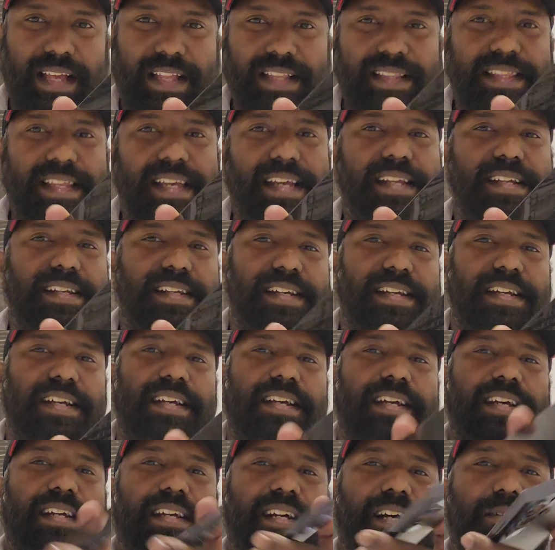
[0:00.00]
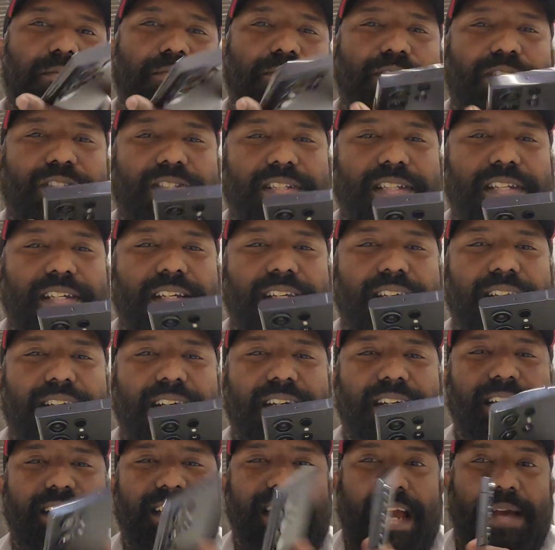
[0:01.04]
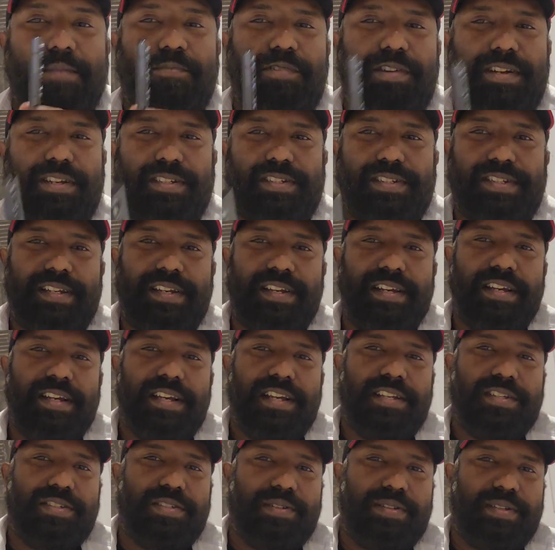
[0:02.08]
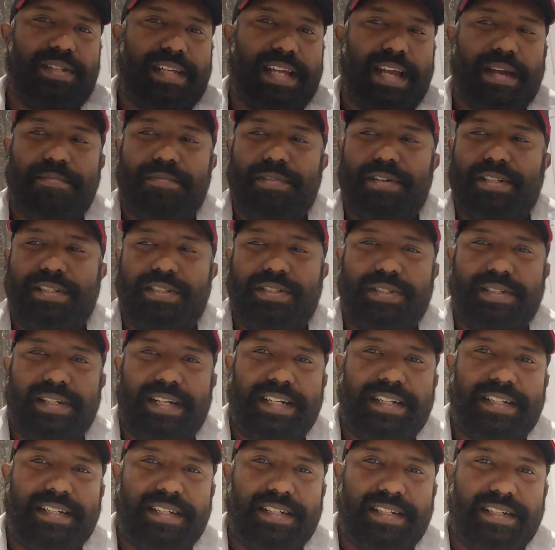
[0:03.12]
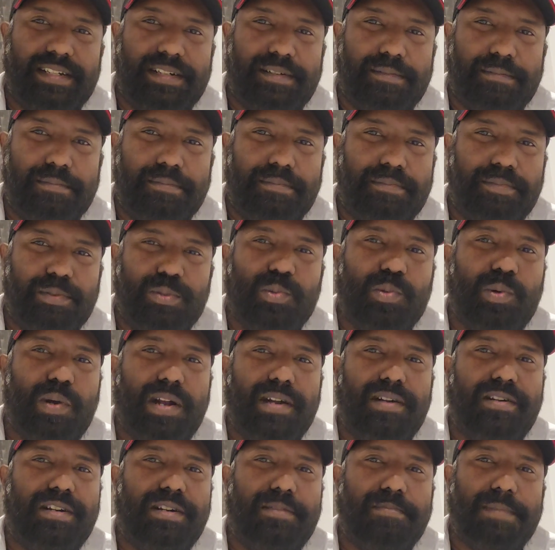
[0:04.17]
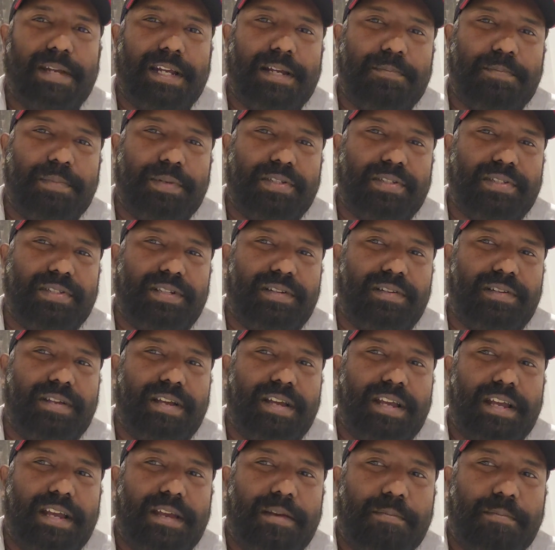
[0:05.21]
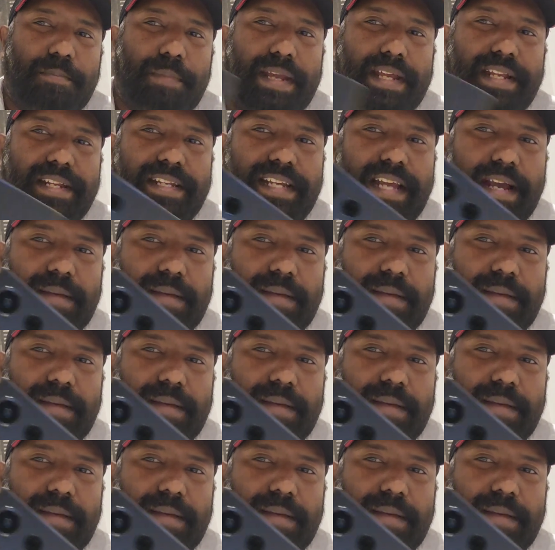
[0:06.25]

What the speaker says: Then comes the cameras. So the cameras, you get 200 megapixel main